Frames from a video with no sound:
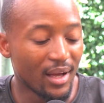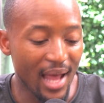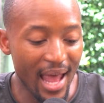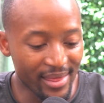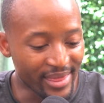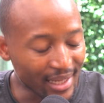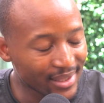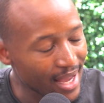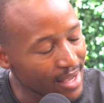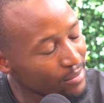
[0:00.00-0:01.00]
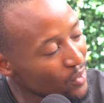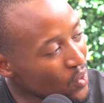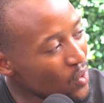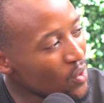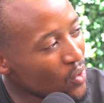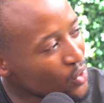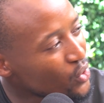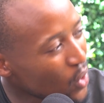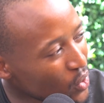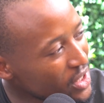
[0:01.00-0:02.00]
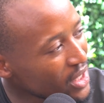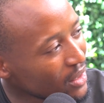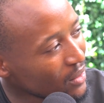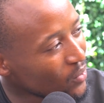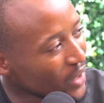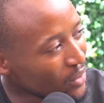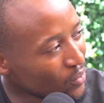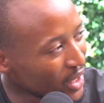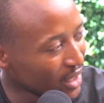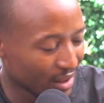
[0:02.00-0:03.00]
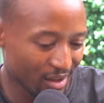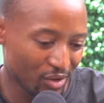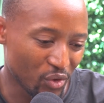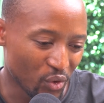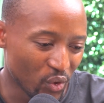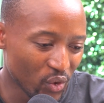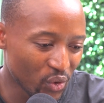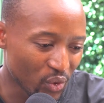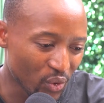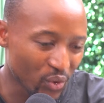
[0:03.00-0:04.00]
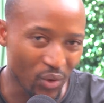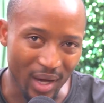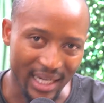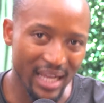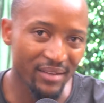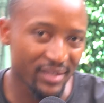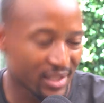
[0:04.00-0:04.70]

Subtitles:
at that time, who's coaching when you arrive at